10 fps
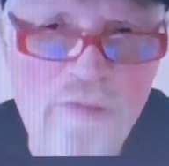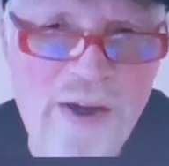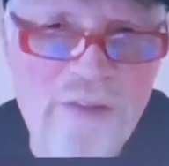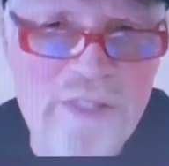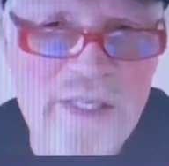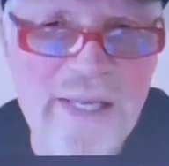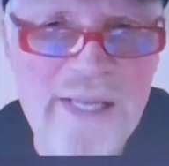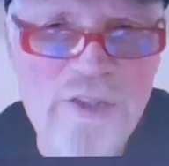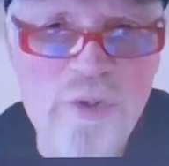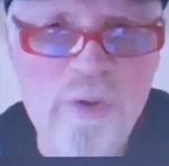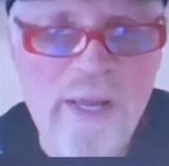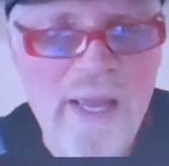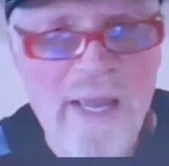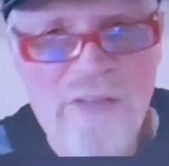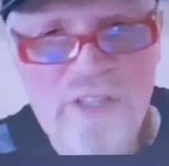found in nature
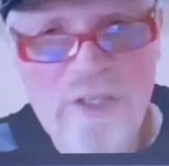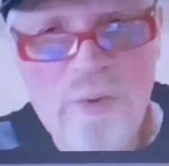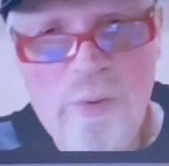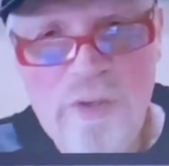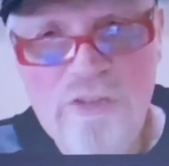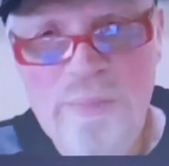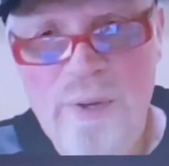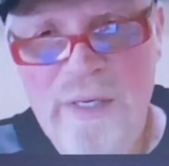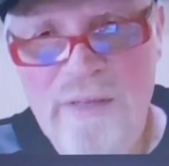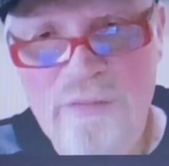has a corresponding